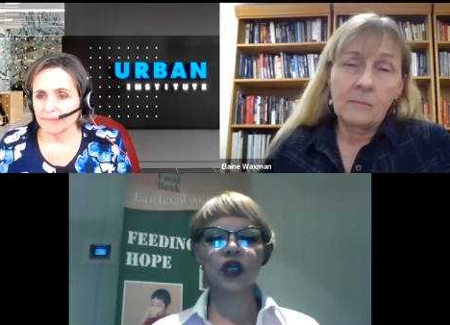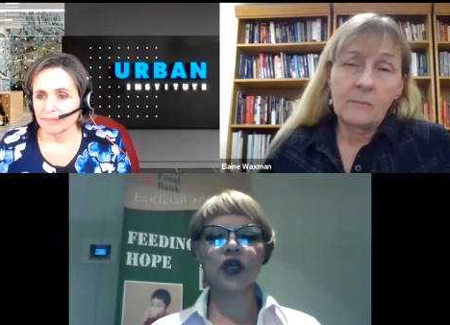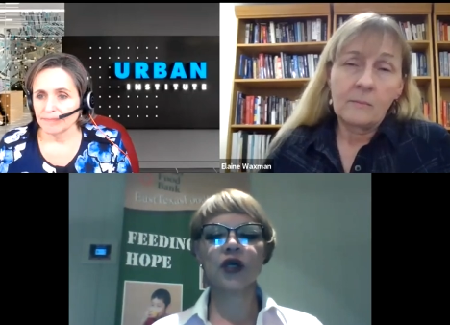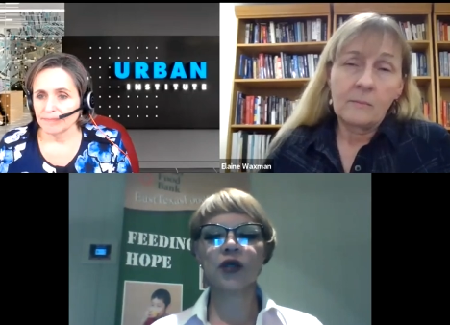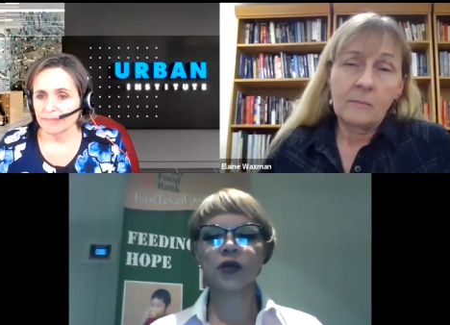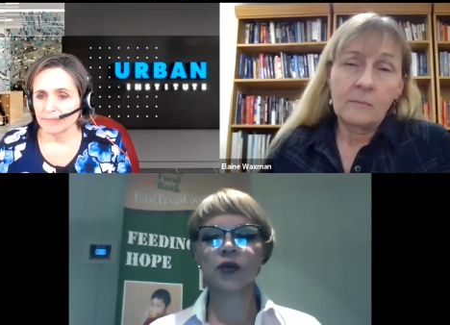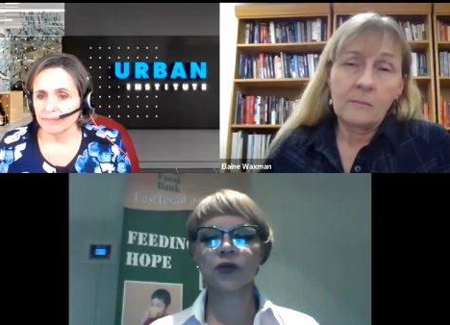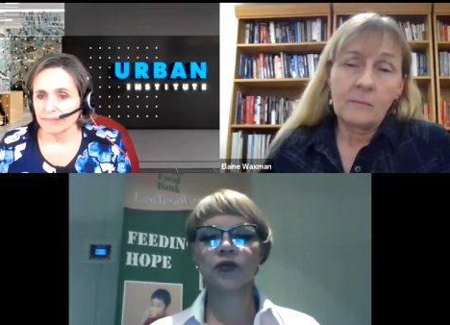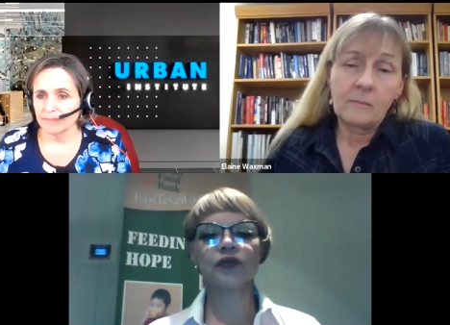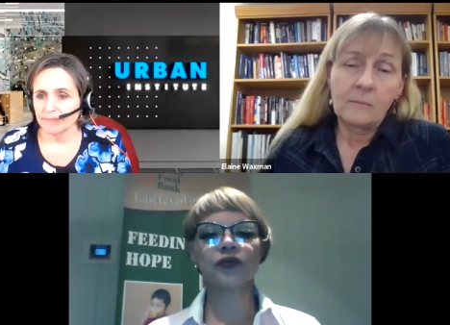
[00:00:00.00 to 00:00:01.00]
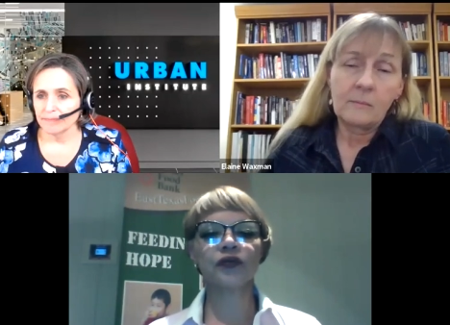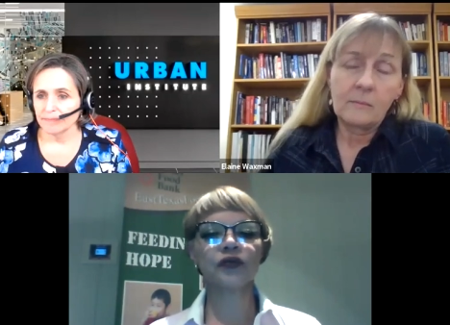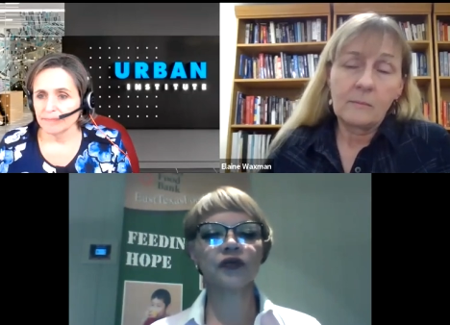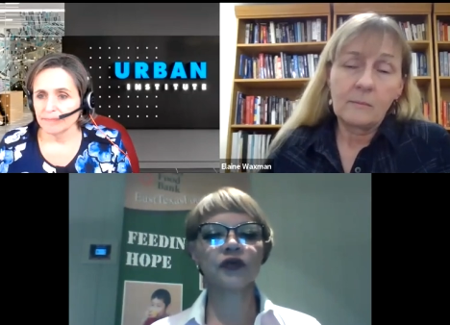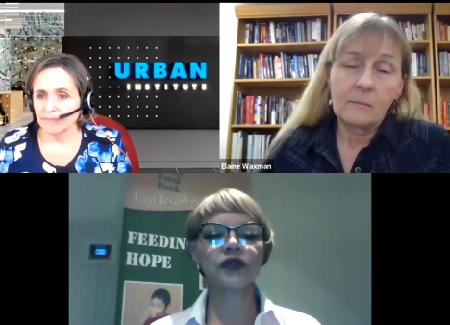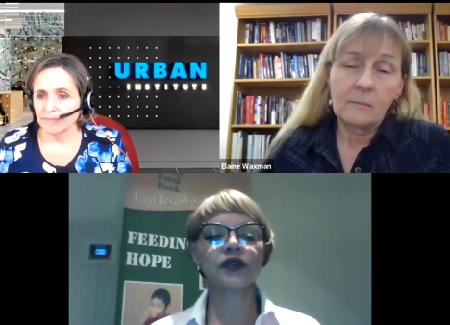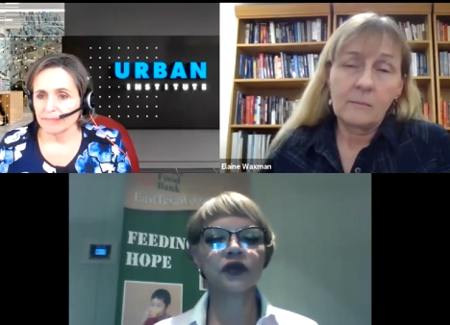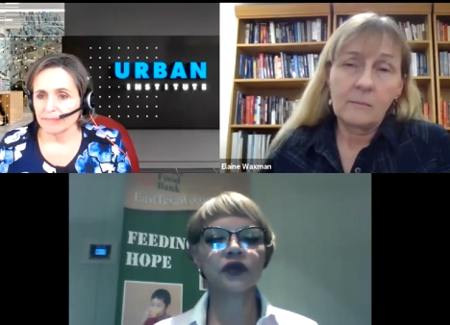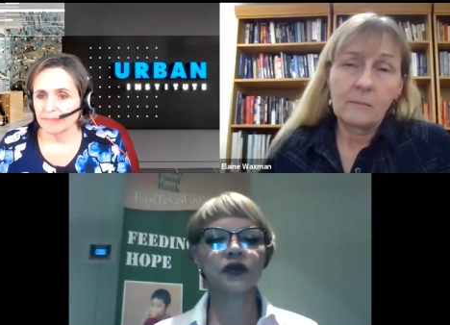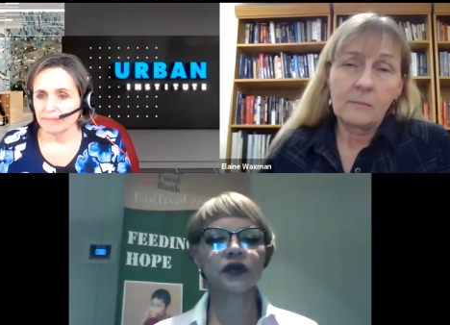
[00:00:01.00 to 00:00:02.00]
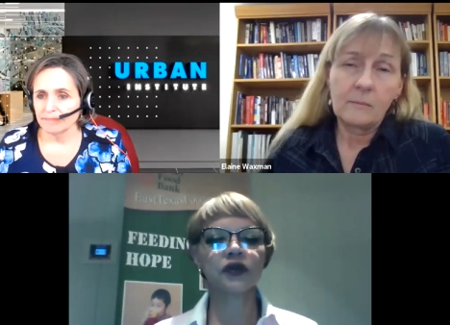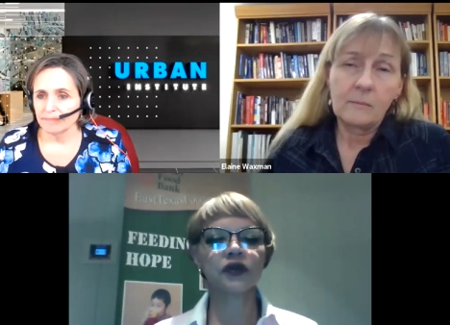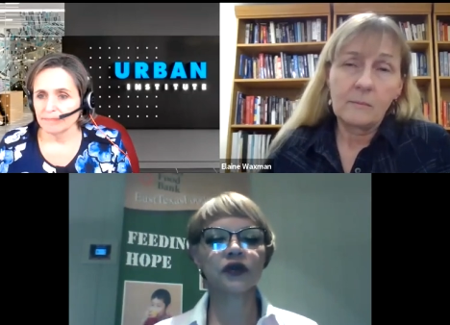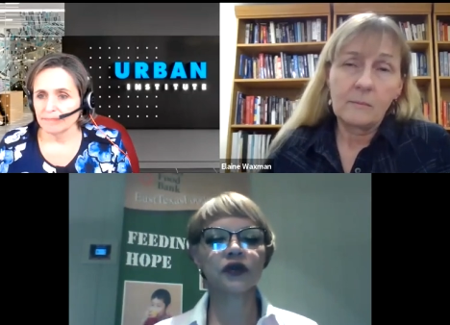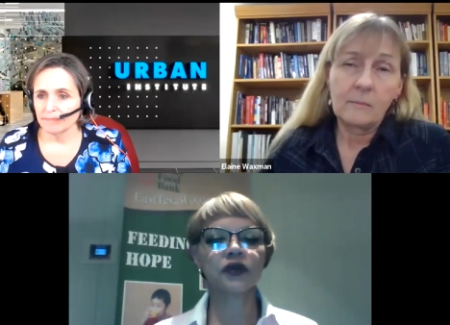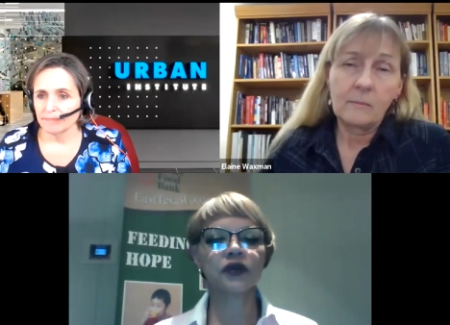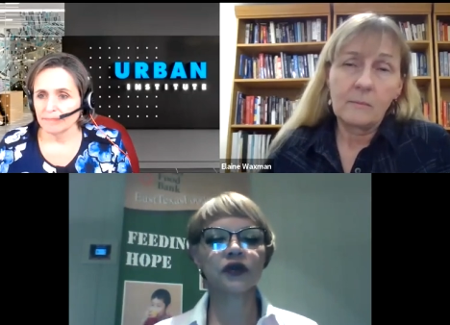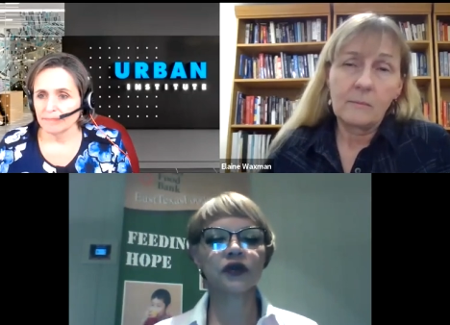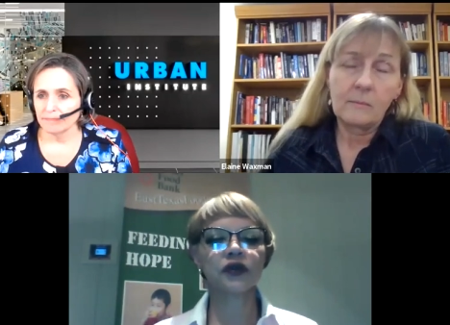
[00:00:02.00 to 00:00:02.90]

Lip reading: No one is speaking in this clip.